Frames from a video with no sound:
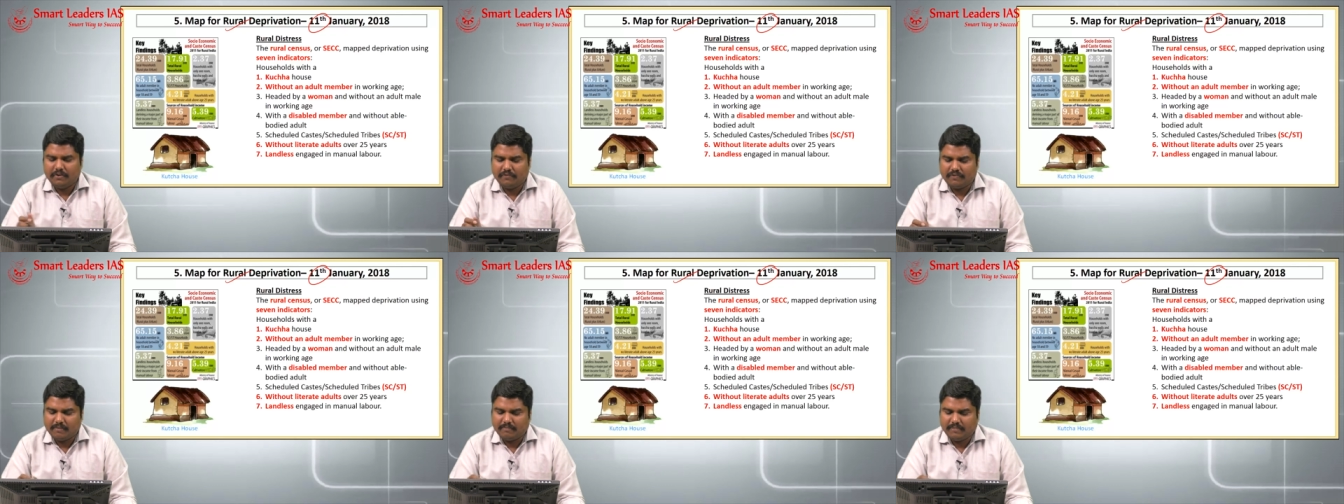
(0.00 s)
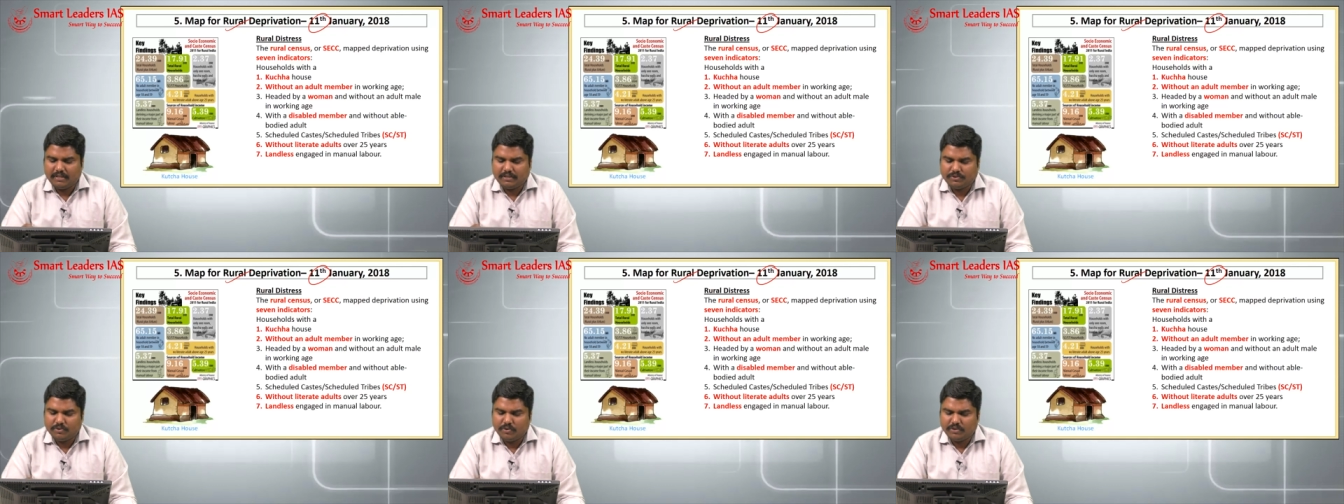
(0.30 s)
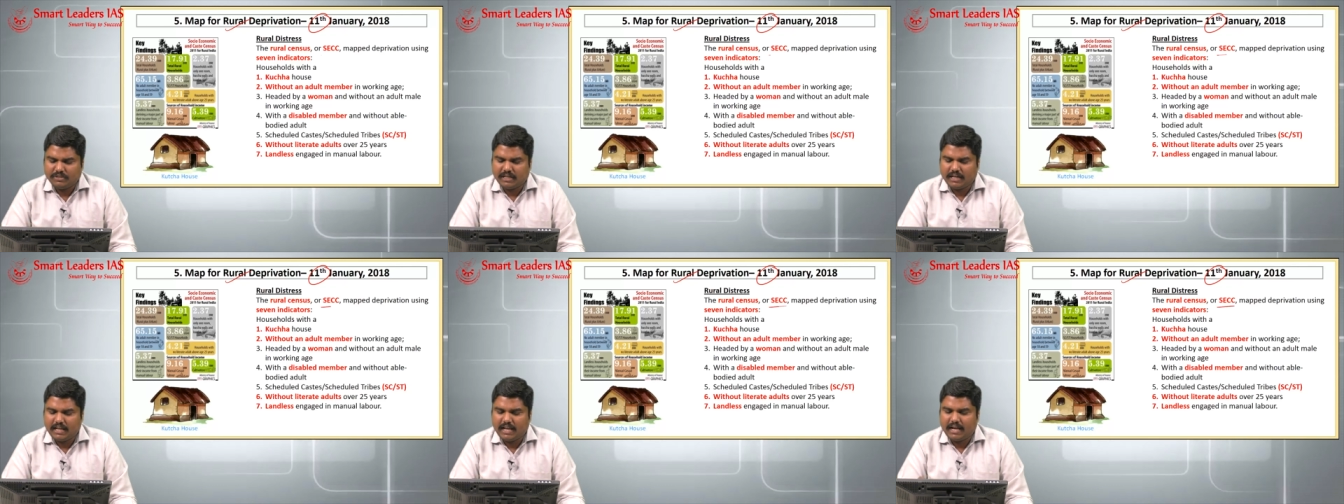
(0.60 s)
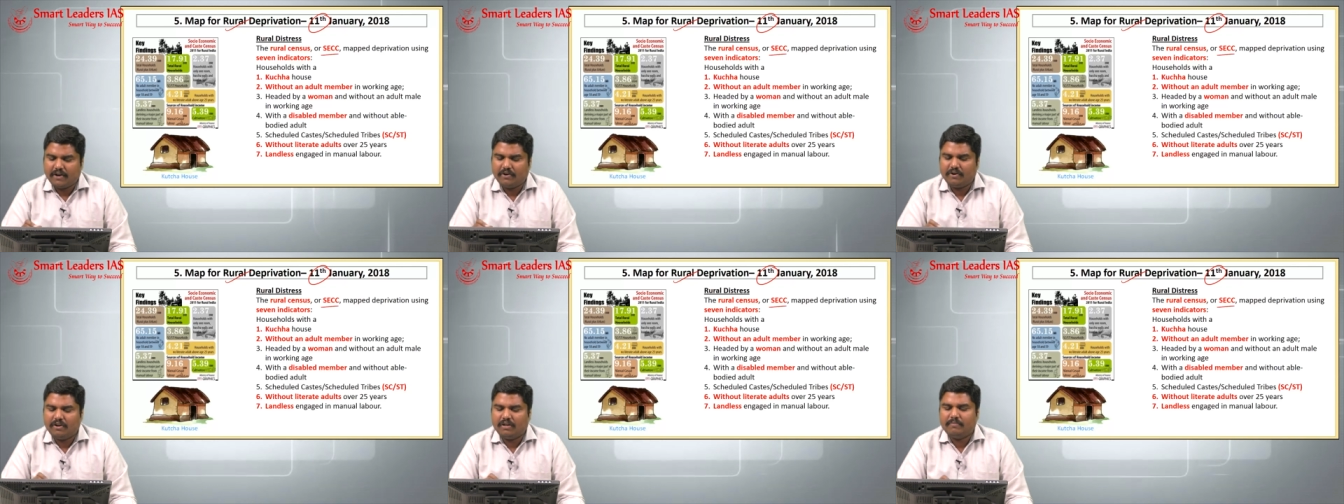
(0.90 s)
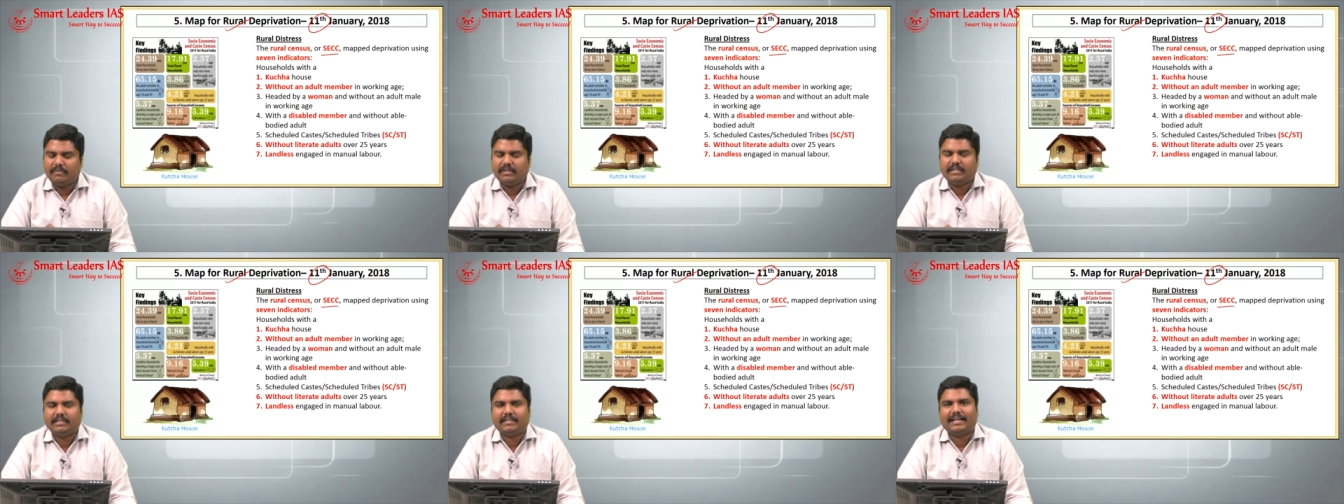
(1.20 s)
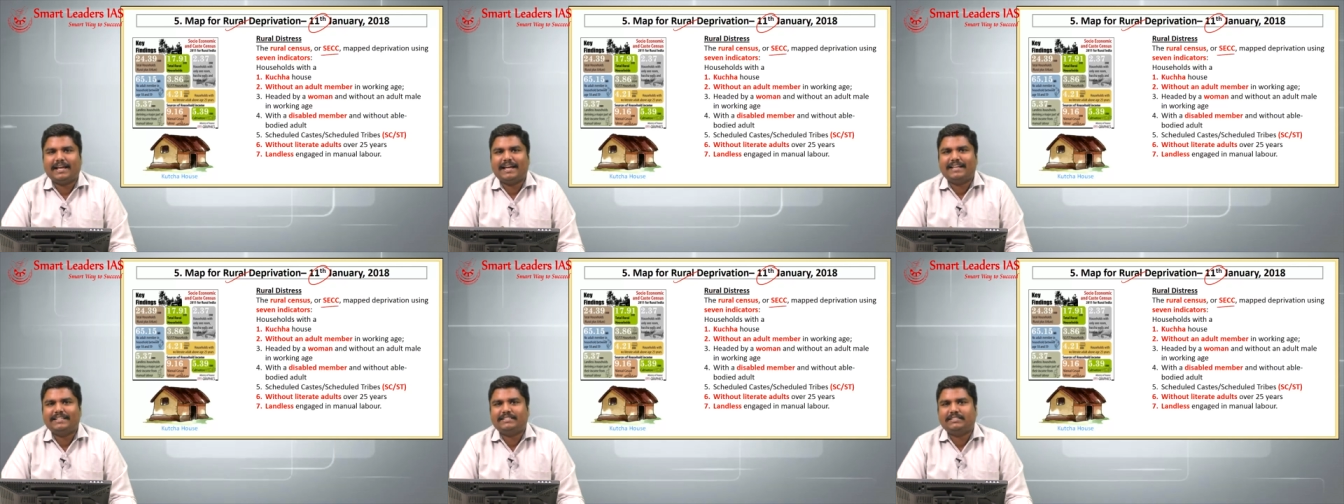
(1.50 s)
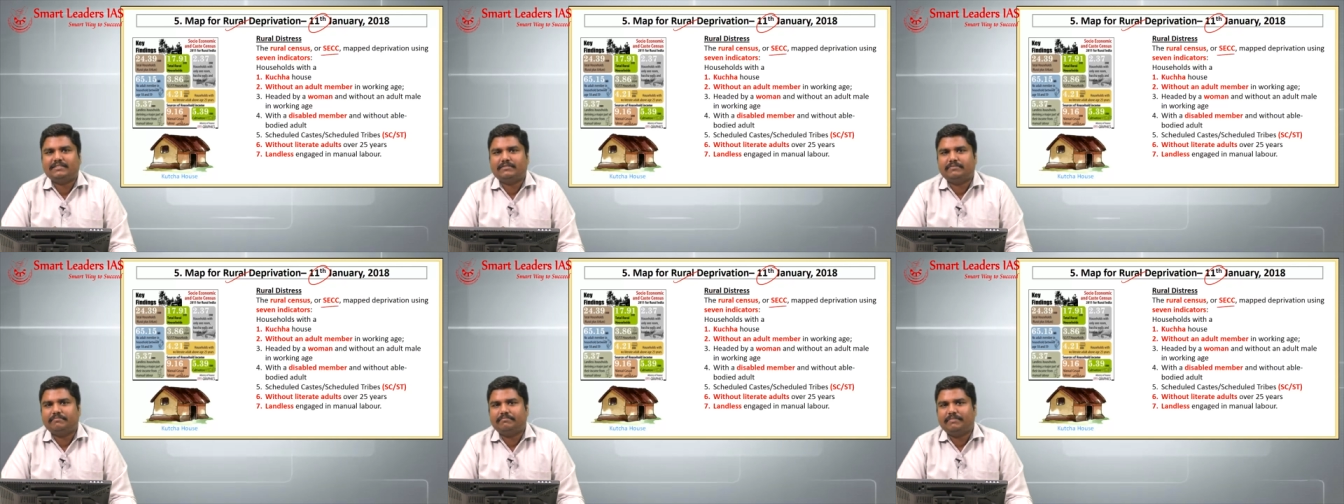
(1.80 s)
from the social economic
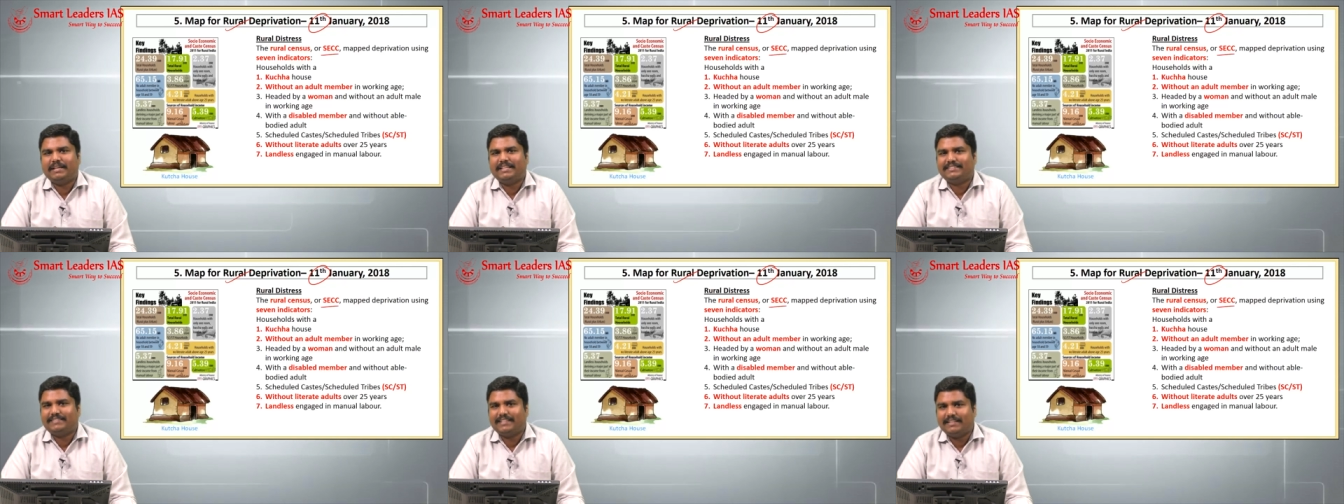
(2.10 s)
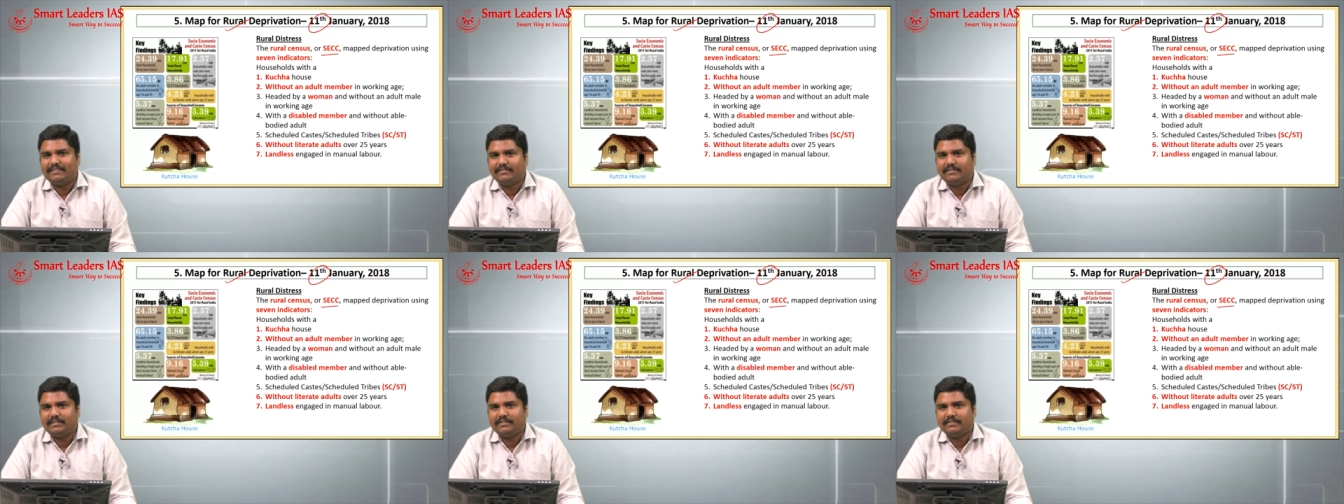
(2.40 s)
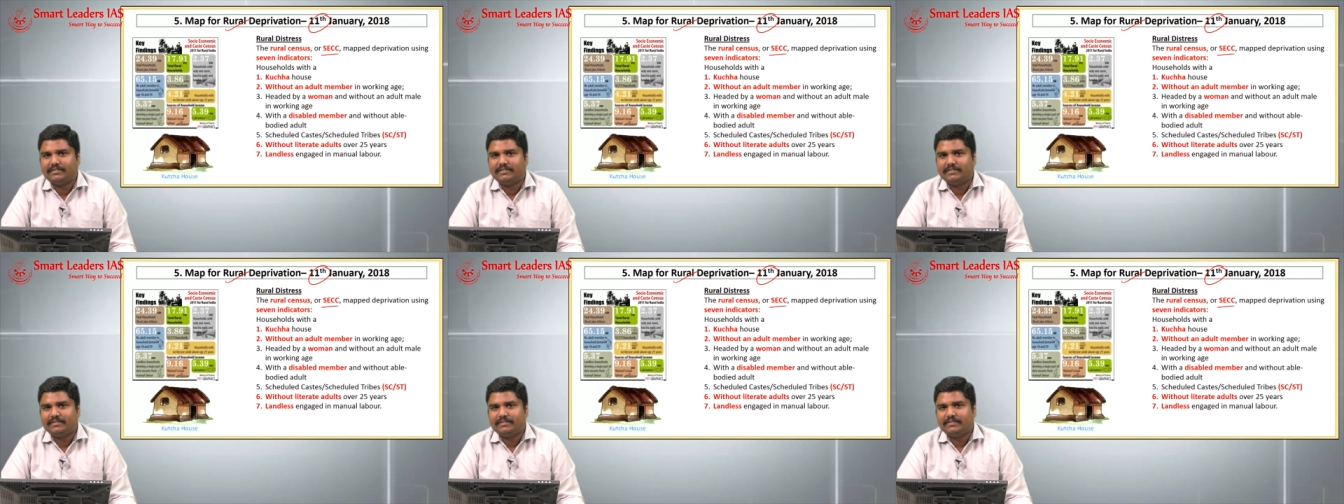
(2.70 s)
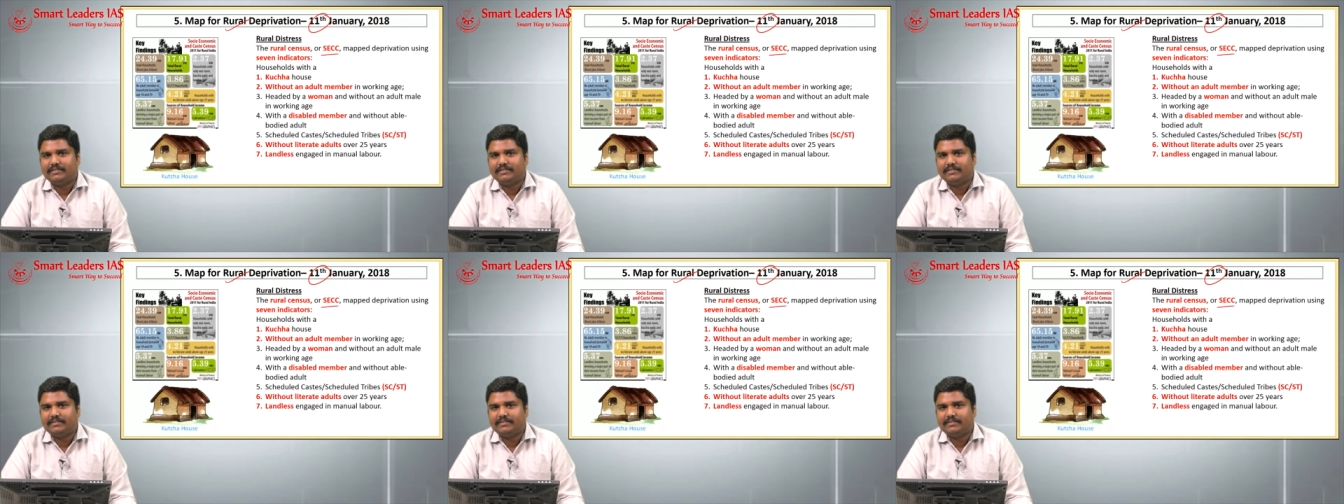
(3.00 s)
caste based census.